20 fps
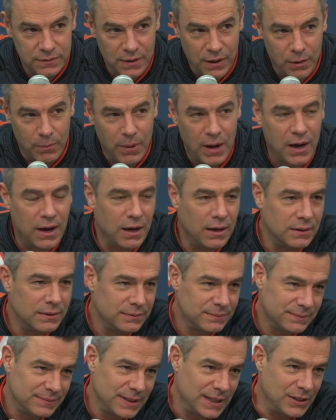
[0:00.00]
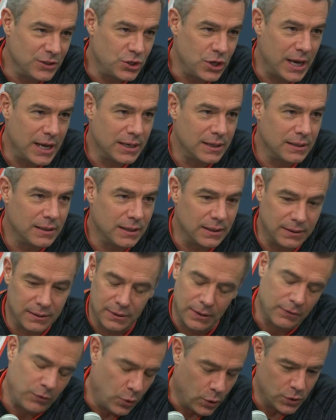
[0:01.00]
Armaan and Jayden, and
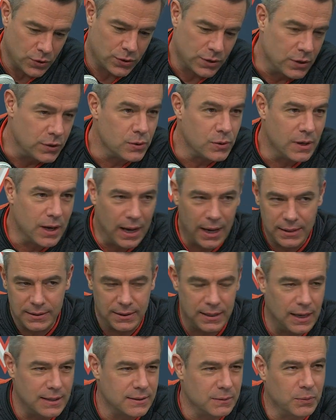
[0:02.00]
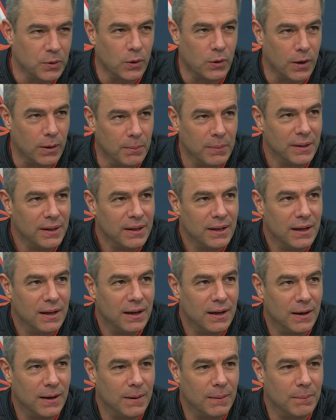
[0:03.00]
of course the new guys, the guys in the program.
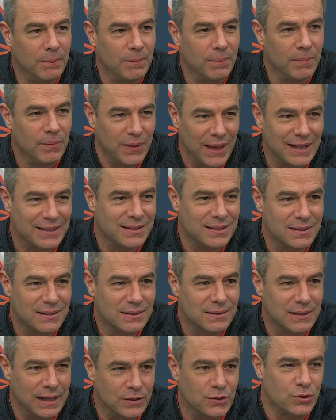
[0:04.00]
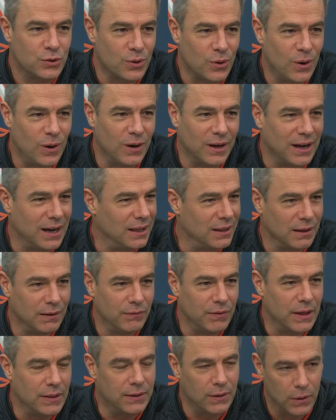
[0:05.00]
Um, that's that's strong, and I
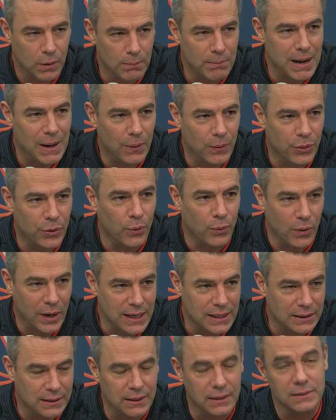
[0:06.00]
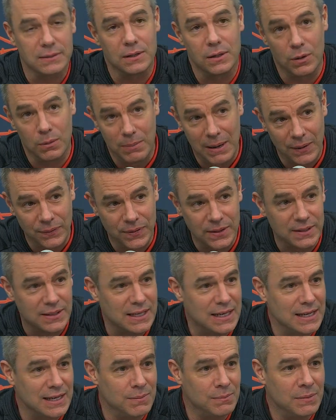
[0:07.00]
love that. They're about the right things. They're about the
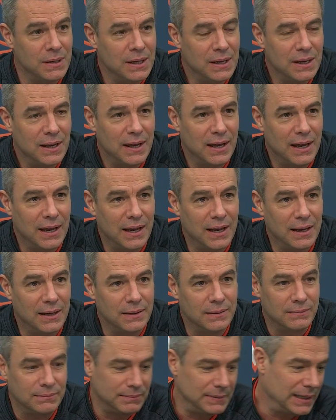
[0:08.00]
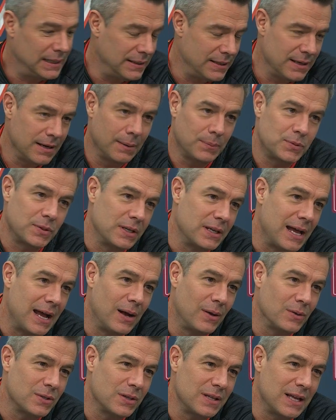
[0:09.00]
team, and in the ups and
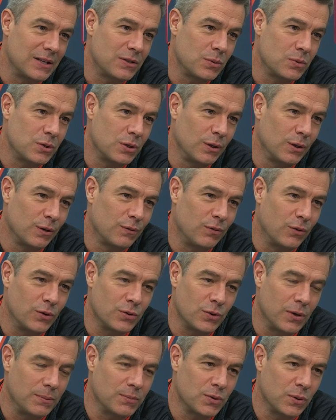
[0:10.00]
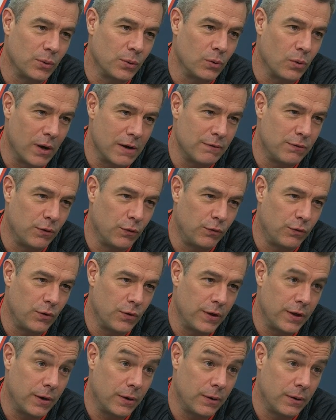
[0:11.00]
downs, and that's what you look for. So I'm so grateful for
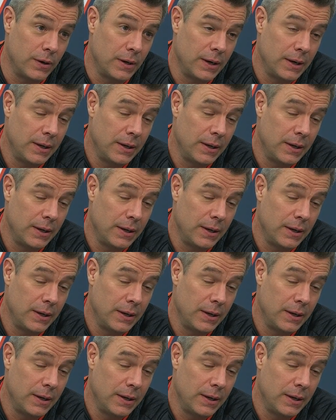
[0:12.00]
their